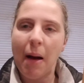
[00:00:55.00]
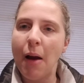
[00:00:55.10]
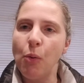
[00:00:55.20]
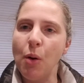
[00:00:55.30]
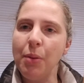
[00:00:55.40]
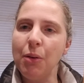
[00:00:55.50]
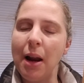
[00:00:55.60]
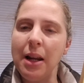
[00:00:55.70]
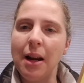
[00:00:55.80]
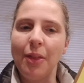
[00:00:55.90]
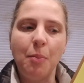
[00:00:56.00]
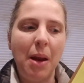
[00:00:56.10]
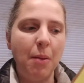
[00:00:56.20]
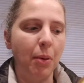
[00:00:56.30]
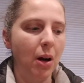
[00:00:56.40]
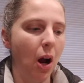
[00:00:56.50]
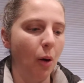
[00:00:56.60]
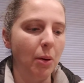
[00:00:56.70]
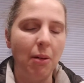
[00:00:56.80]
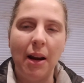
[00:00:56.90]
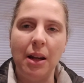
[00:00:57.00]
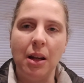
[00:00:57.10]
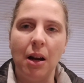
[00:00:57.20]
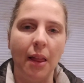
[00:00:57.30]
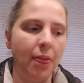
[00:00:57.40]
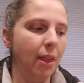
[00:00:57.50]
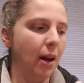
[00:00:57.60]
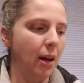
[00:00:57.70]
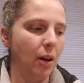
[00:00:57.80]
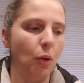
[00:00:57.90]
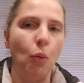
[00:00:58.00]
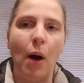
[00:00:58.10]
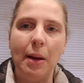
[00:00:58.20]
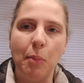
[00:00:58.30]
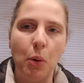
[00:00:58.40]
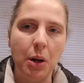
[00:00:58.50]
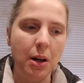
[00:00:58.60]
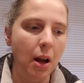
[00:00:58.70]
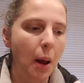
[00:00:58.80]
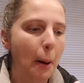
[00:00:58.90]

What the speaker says: I won't be writing on the paper. I'll be writing it on the whiteboard,